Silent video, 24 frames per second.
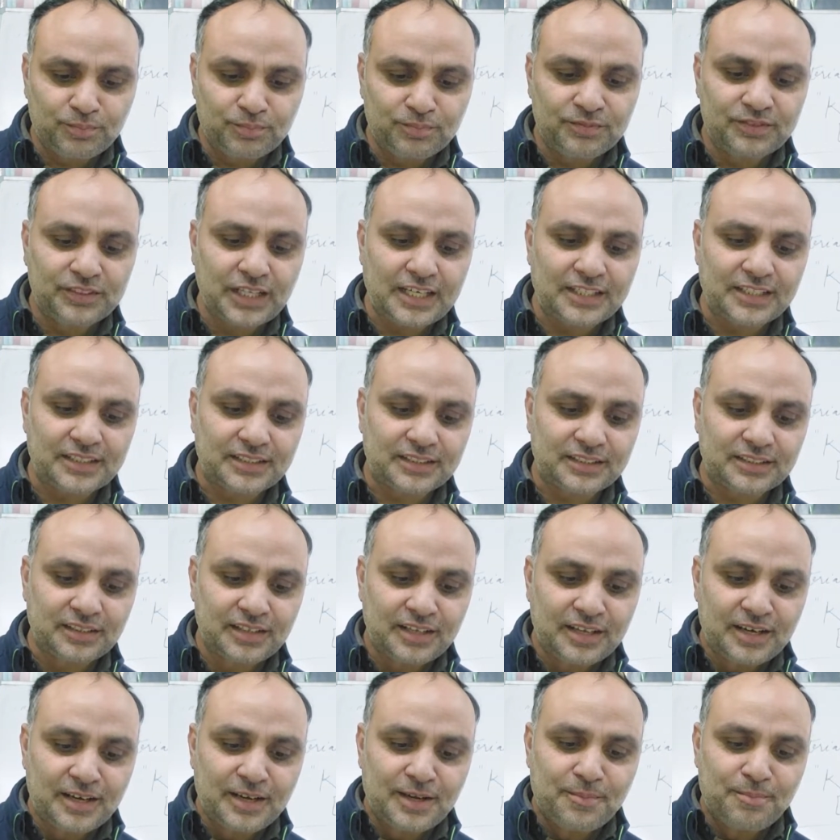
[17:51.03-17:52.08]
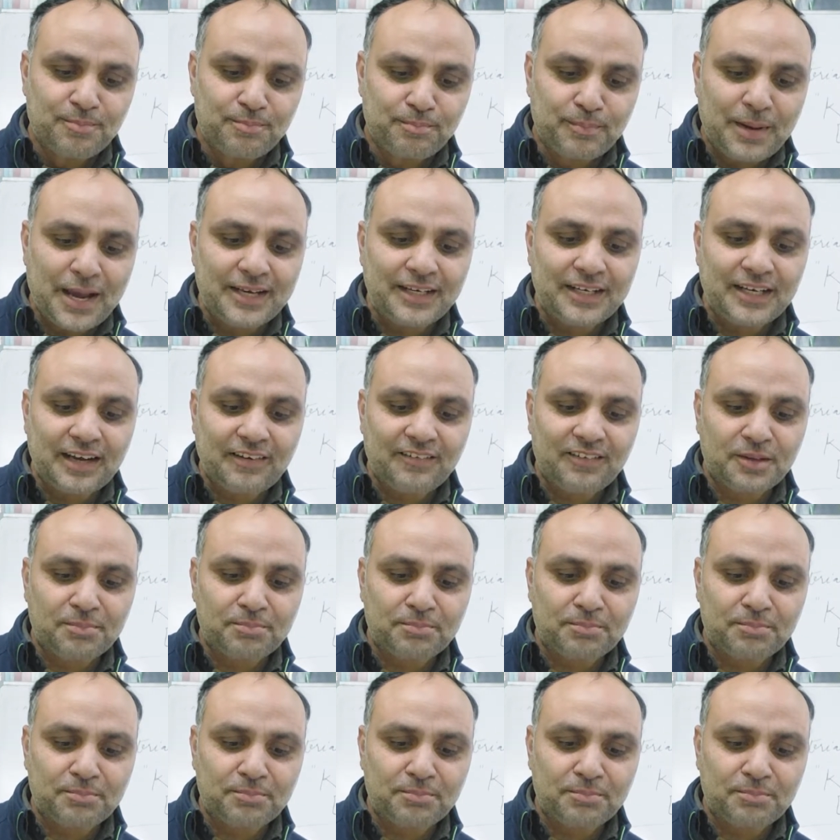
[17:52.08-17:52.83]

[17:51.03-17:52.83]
thus men ever